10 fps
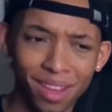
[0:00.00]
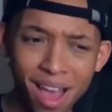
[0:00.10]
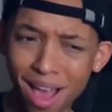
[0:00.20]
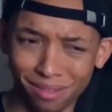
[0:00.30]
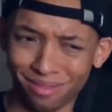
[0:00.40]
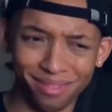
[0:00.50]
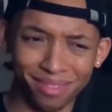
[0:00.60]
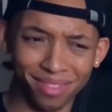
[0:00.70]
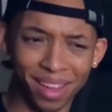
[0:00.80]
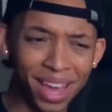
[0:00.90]

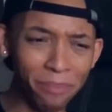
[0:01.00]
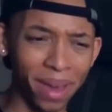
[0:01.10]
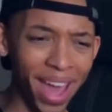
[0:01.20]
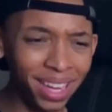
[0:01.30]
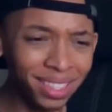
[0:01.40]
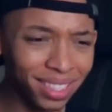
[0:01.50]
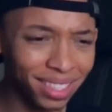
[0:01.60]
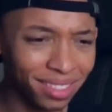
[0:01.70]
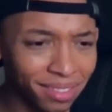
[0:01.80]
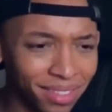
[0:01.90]
Oh, okay, band.
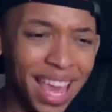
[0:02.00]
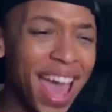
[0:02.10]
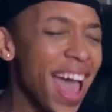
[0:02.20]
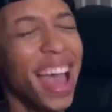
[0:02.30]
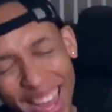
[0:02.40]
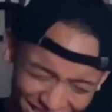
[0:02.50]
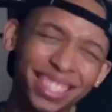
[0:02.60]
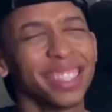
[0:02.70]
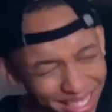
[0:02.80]
Yeah!